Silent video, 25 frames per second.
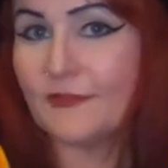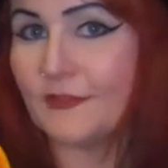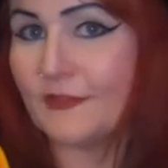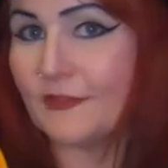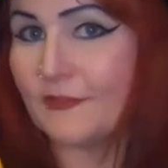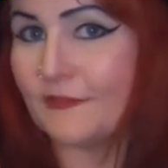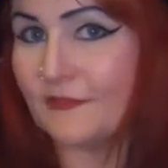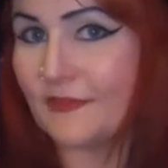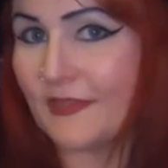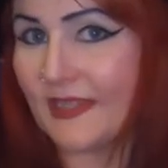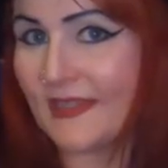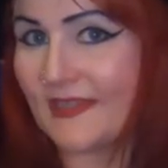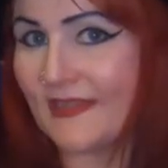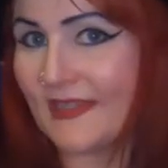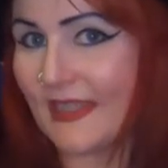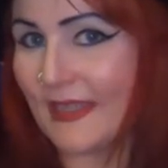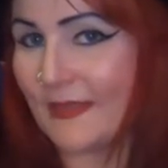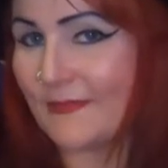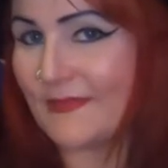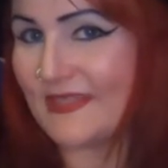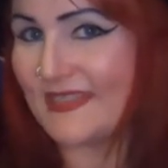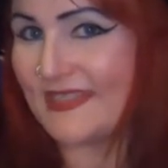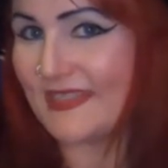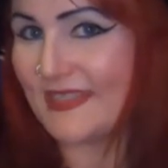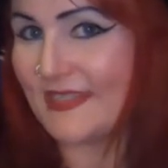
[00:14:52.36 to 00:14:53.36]
for a friend that
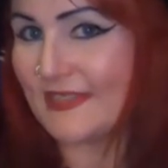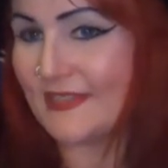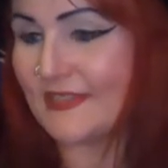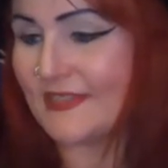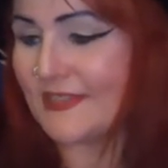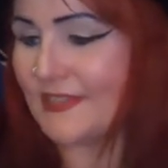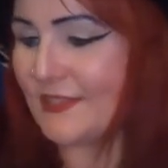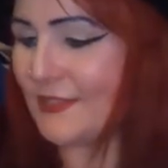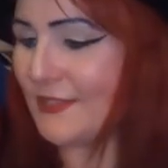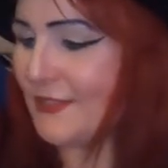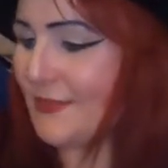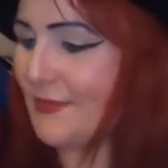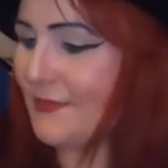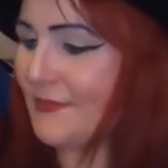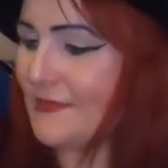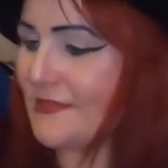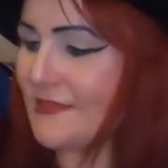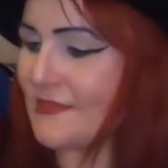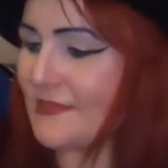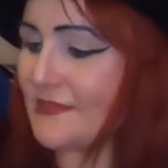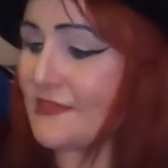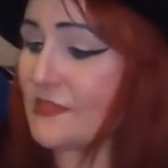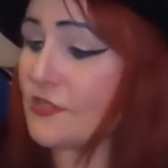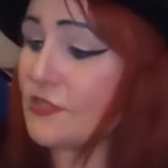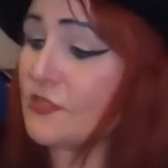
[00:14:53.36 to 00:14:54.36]
I'm seeing soon,
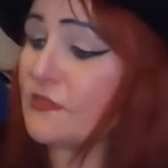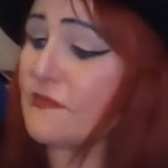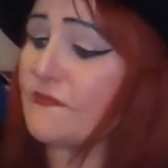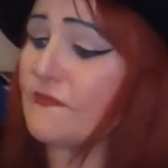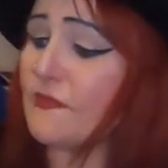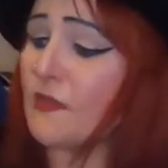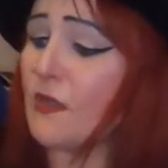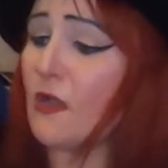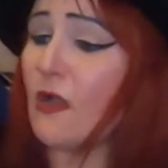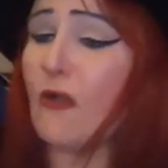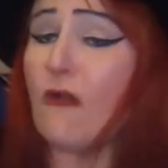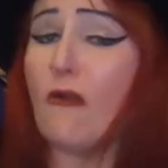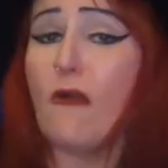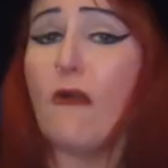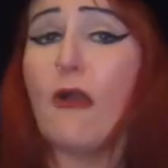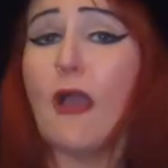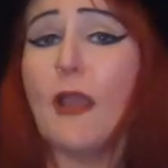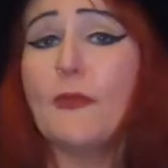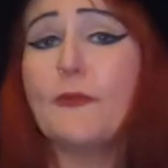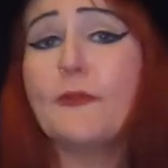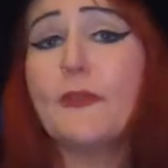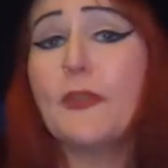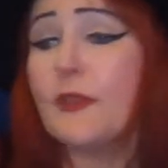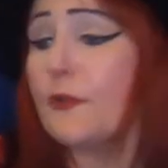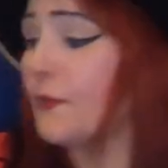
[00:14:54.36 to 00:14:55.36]
because I just thought, oh,
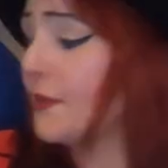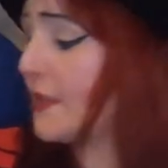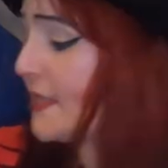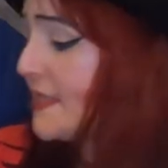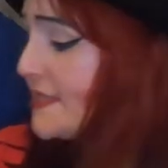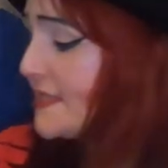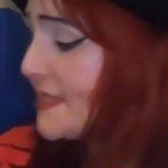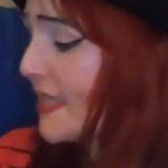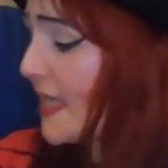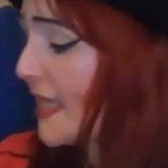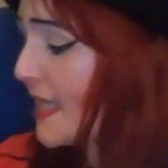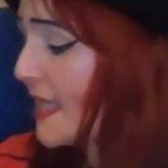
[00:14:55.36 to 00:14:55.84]
how cute is